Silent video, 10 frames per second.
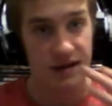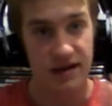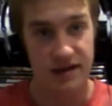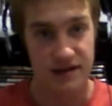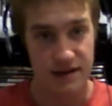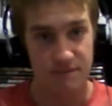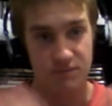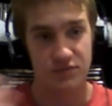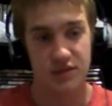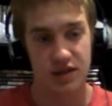and yeah,
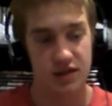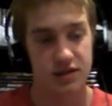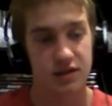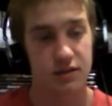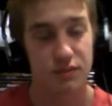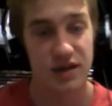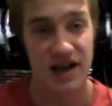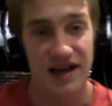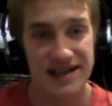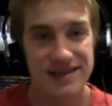it's but
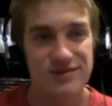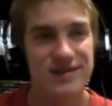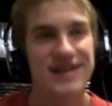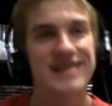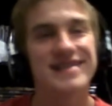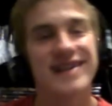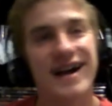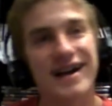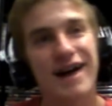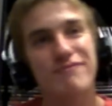yeah, that's it's,
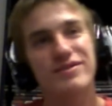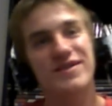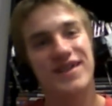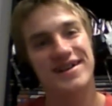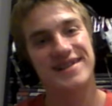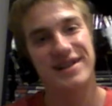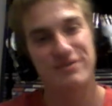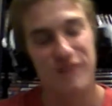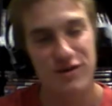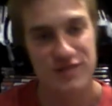I can't believe I actually did
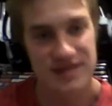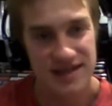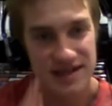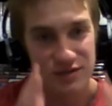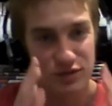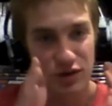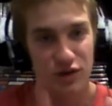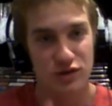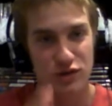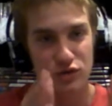my actually
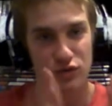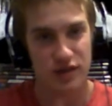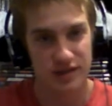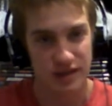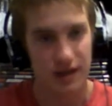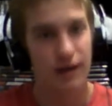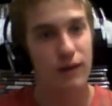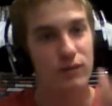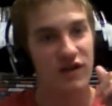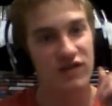returned to directing.
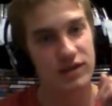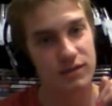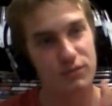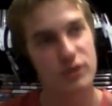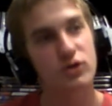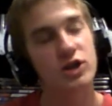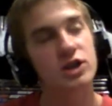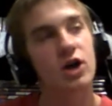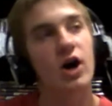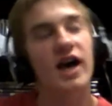But I think the big
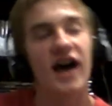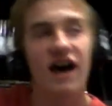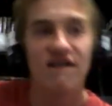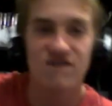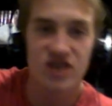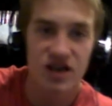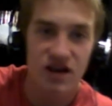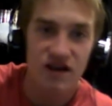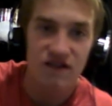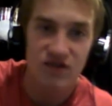question that I have
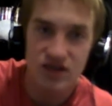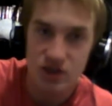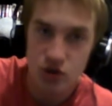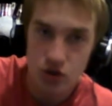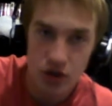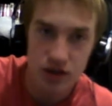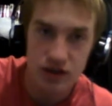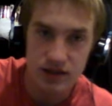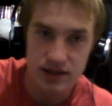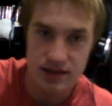for this
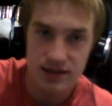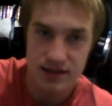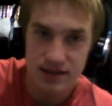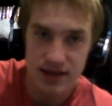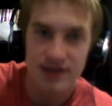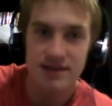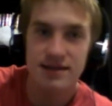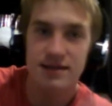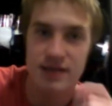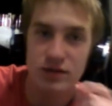trailer is does
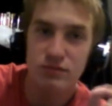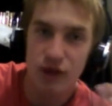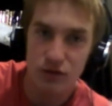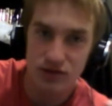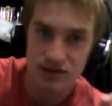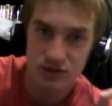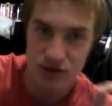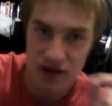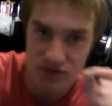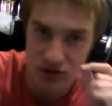Daniel Myrick still
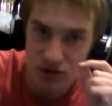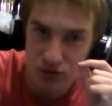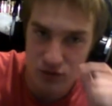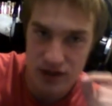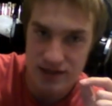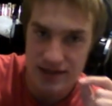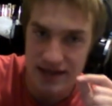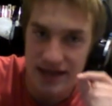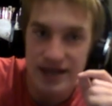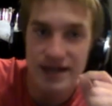have the
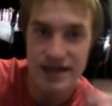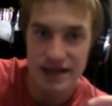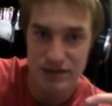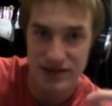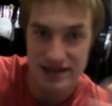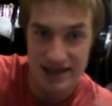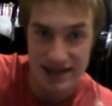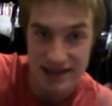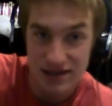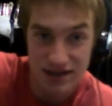directing in him? Like I said,
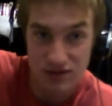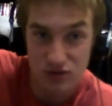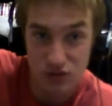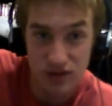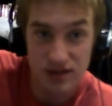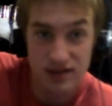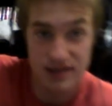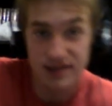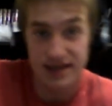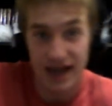this guy's not directed
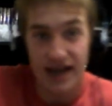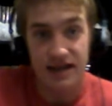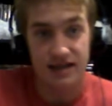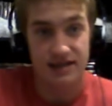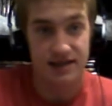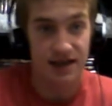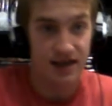since the 80s.